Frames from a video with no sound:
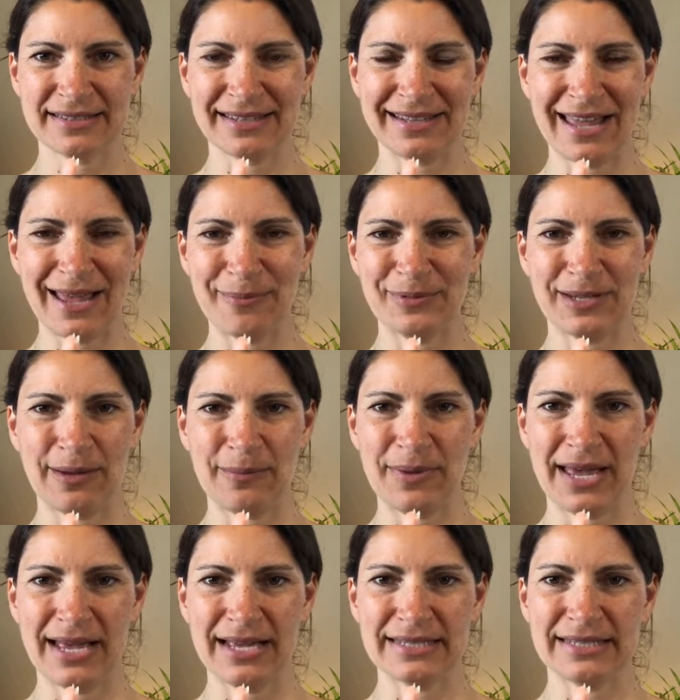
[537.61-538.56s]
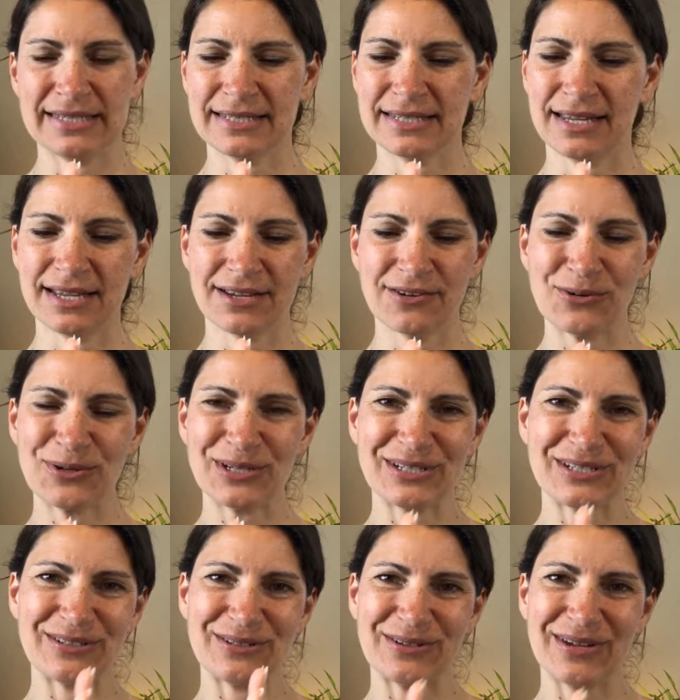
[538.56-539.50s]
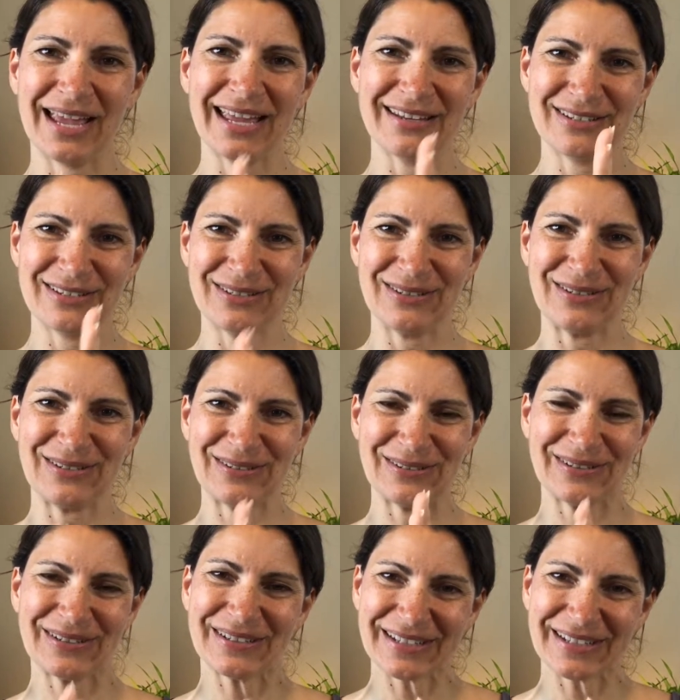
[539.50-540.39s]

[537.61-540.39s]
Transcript: the laptop has, is not going to get to